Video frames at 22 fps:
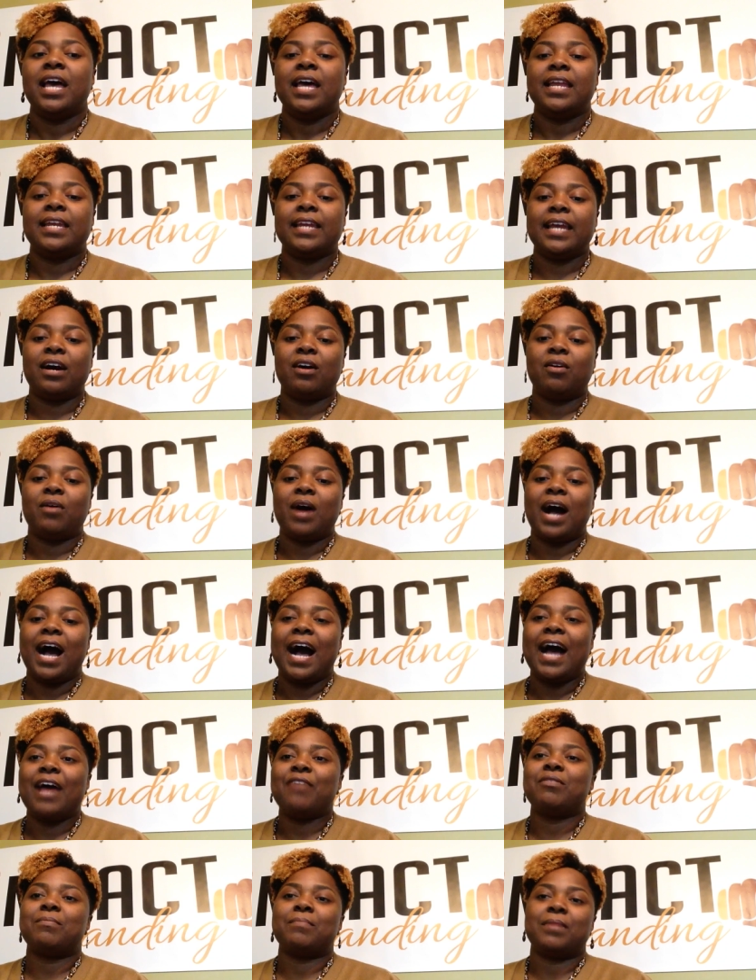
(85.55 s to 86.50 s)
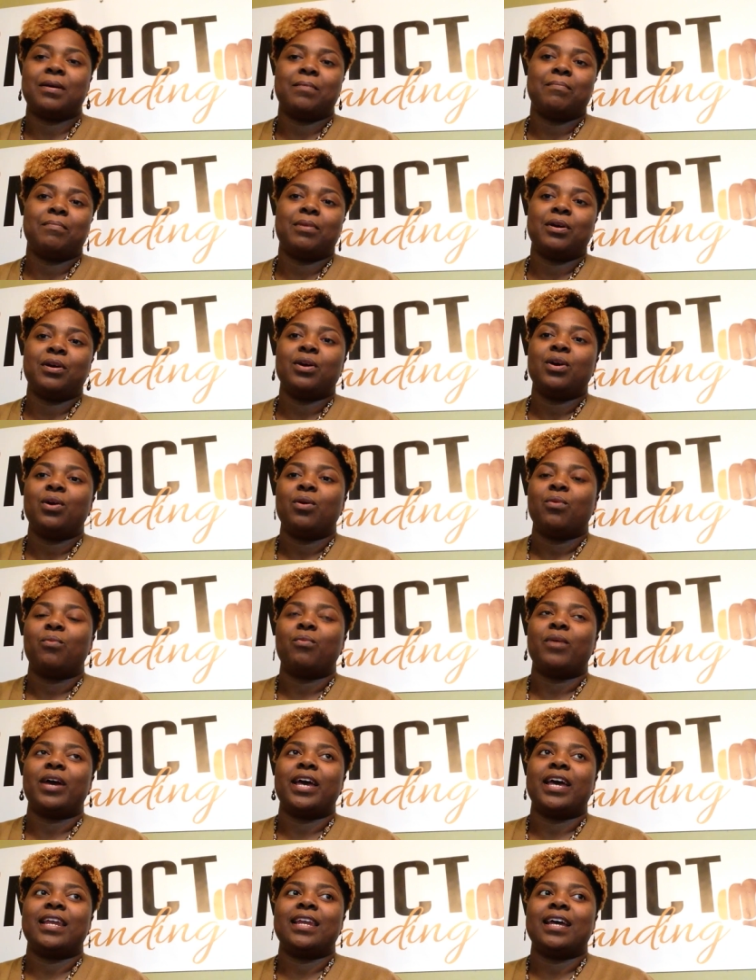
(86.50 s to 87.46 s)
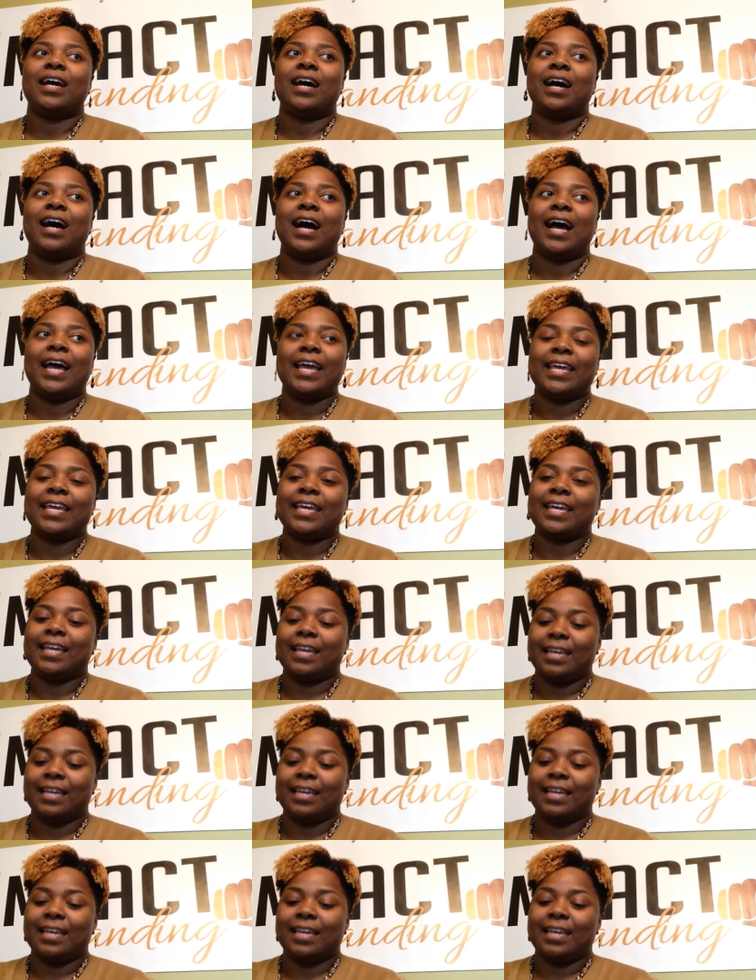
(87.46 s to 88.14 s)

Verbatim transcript: Now, I remember when I